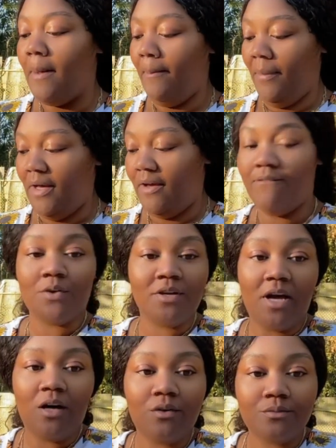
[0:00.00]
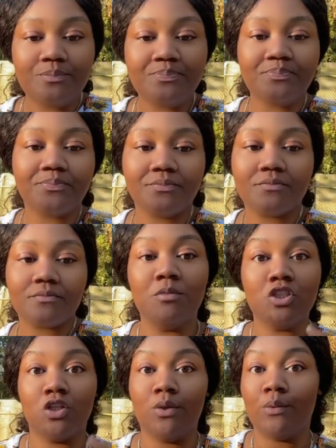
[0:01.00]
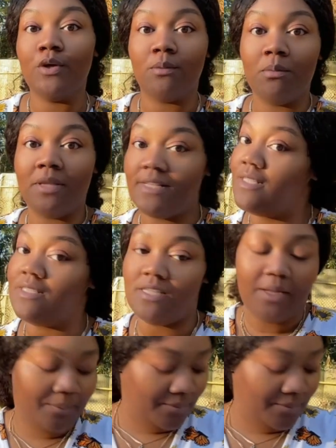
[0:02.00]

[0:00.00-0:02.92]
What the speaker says: But for now, let me show you what we're going to be planting today.